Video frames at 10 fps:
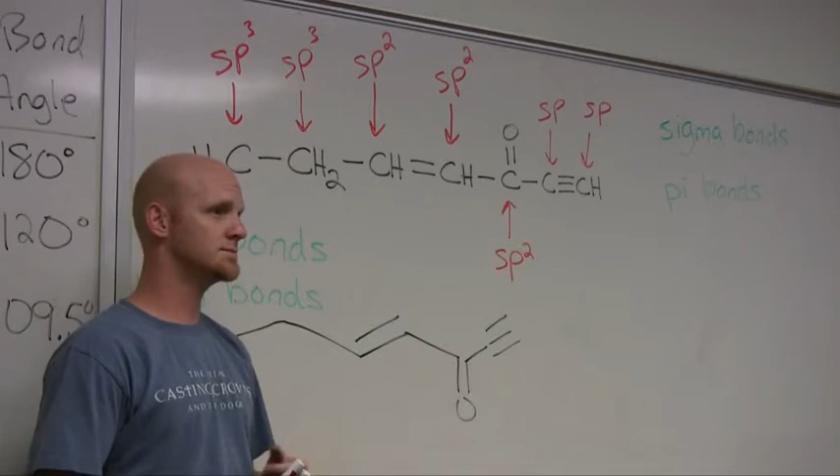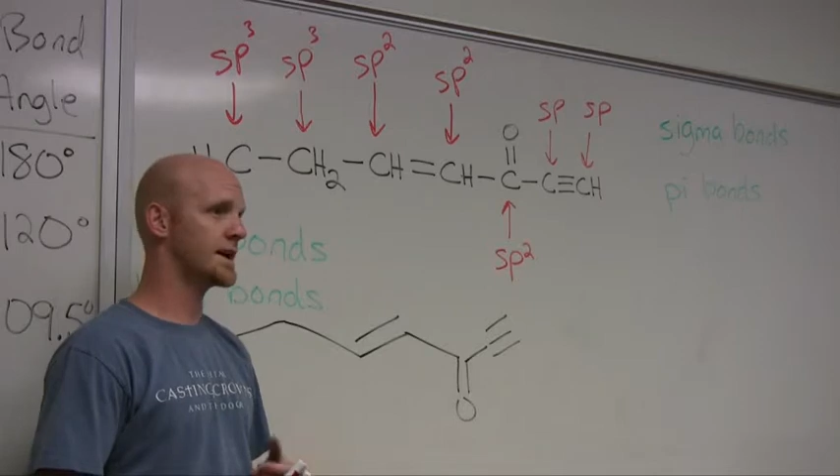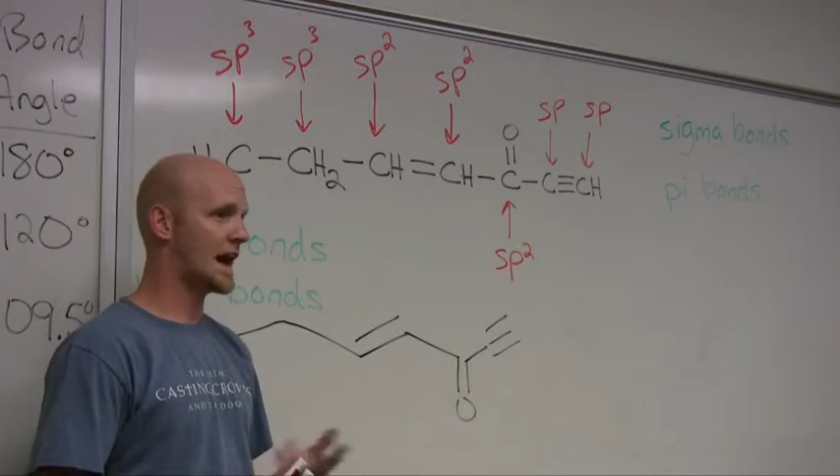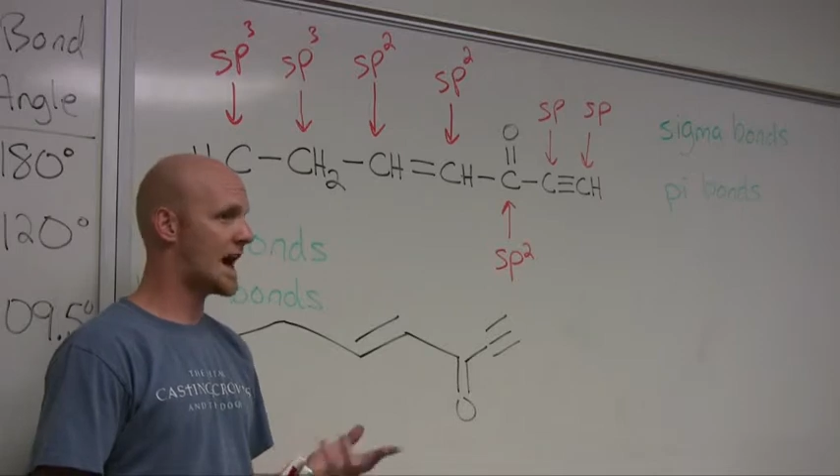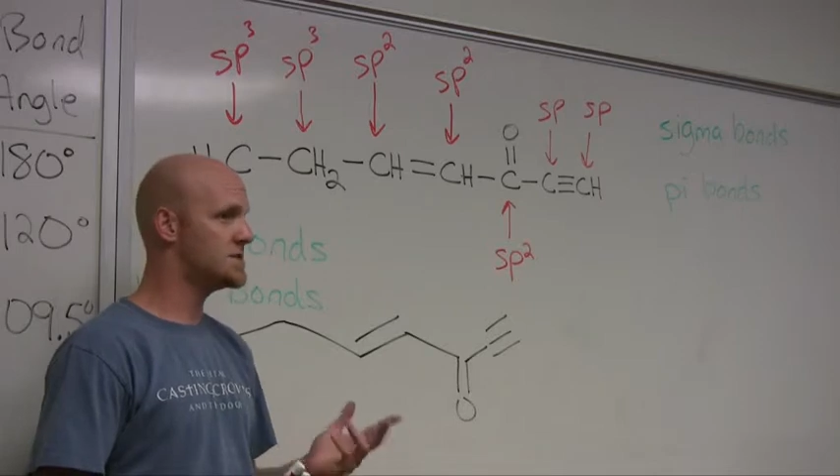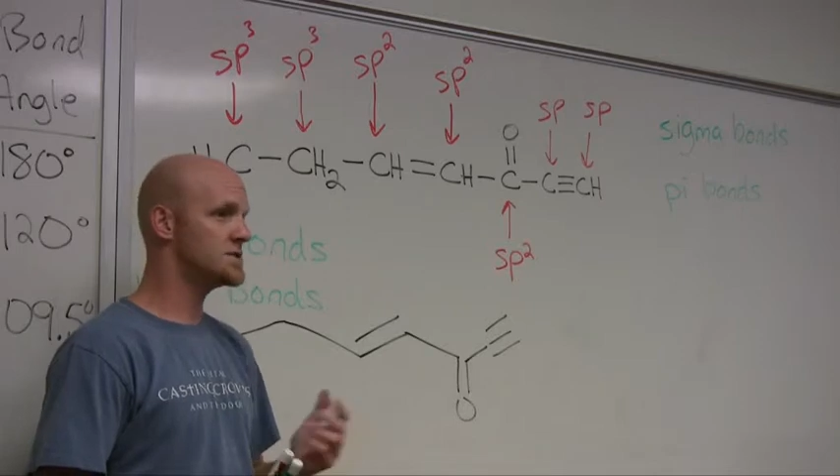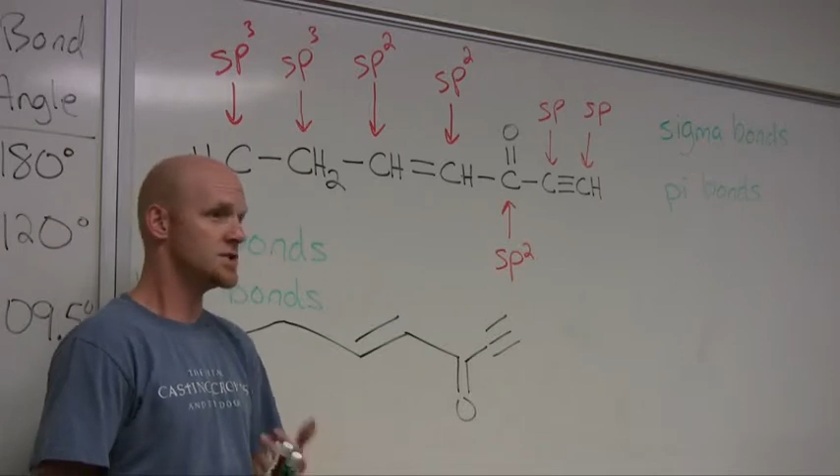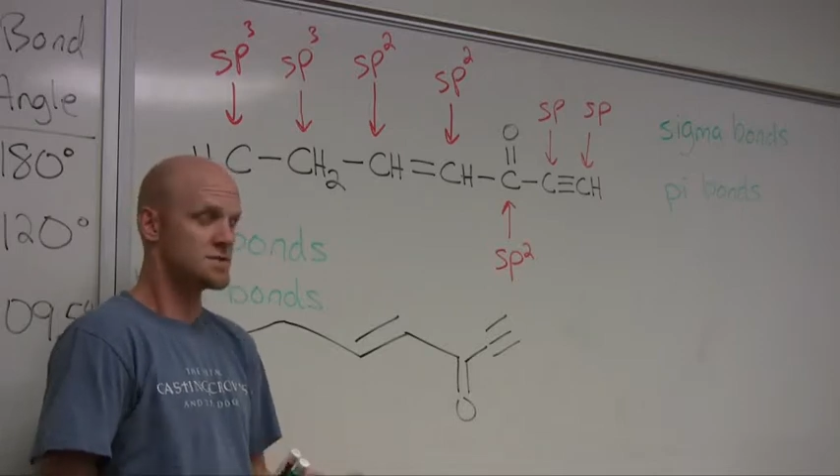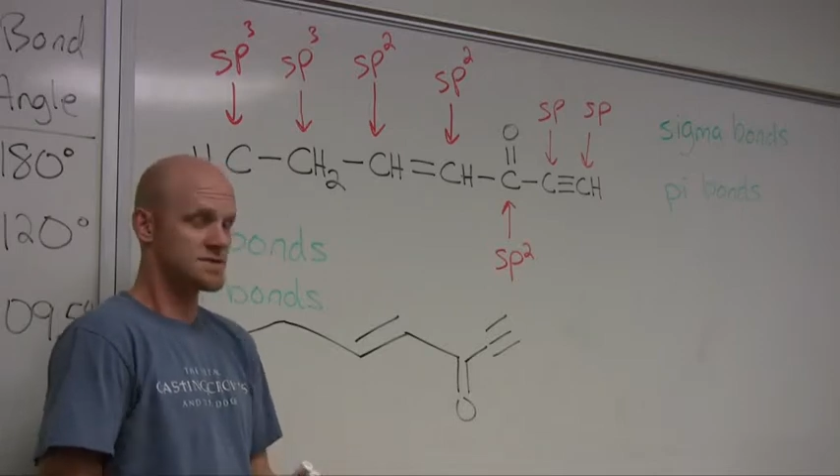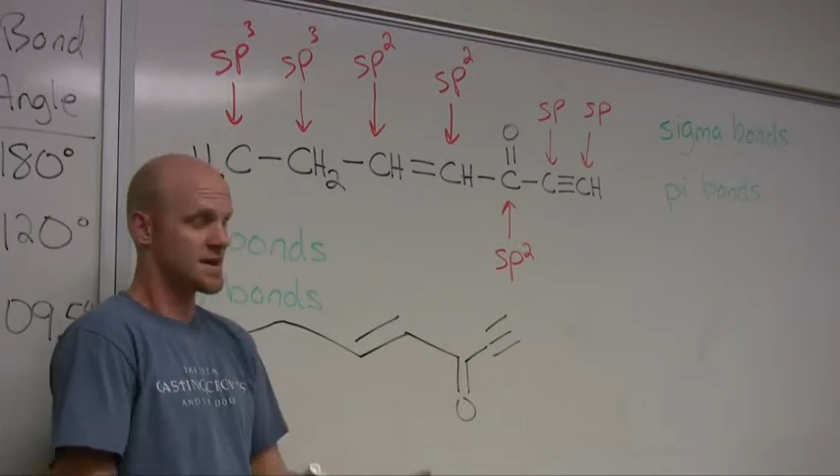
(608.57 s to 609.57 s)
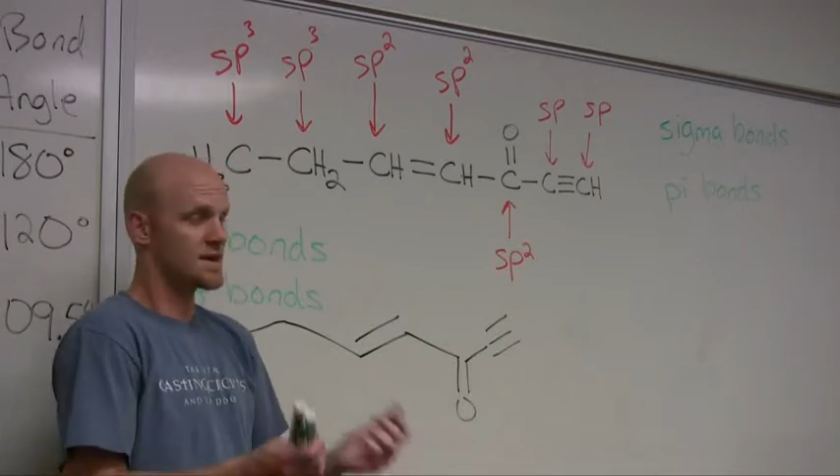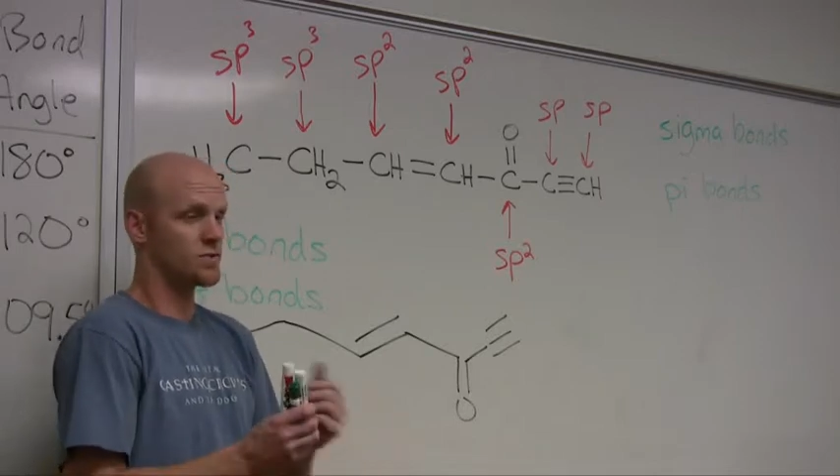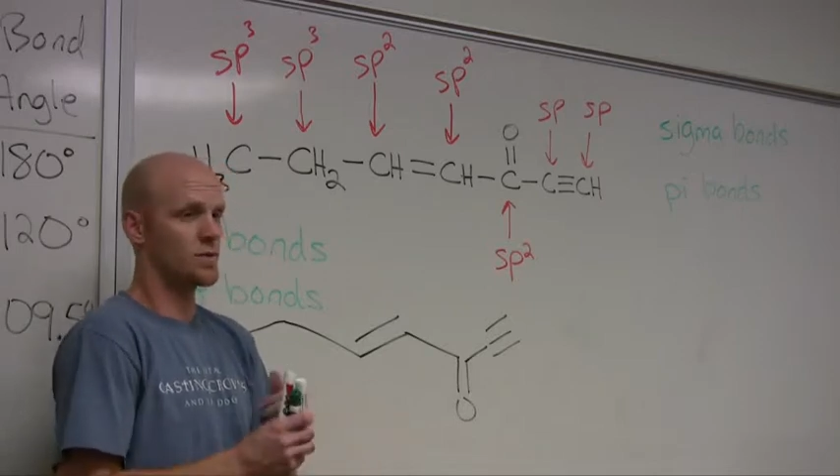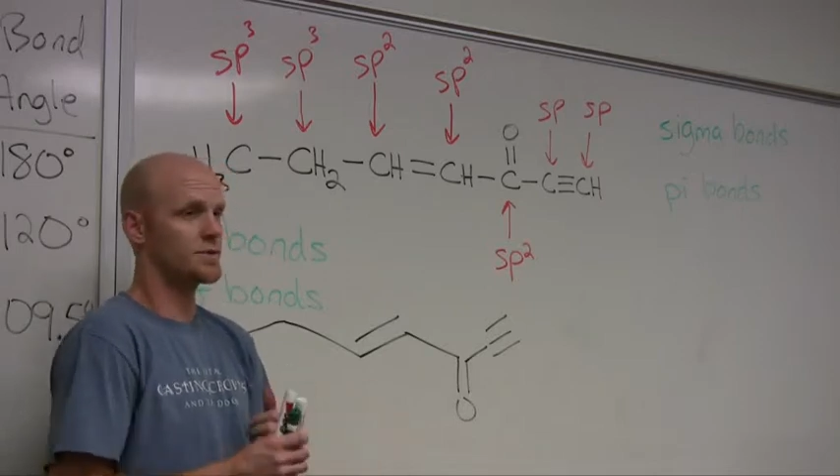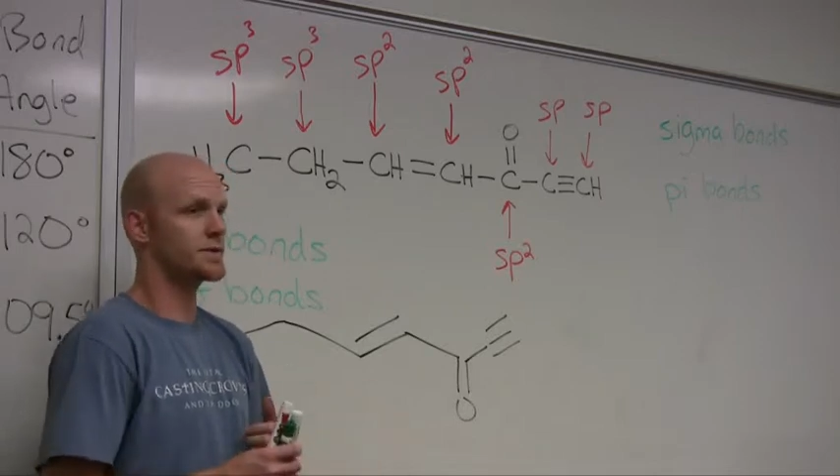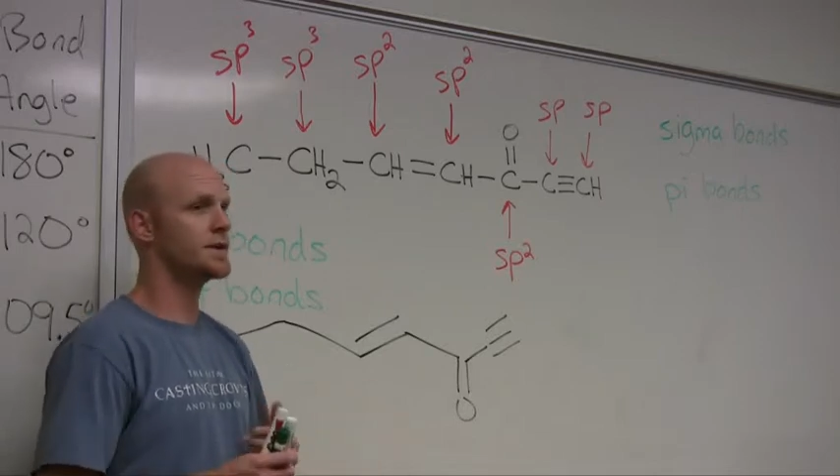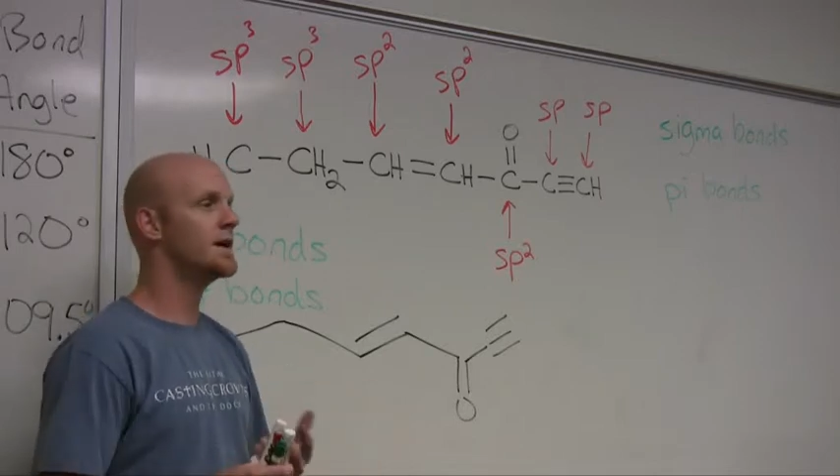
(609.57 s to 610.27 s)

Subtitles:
Like hydrogen uses an s orbital.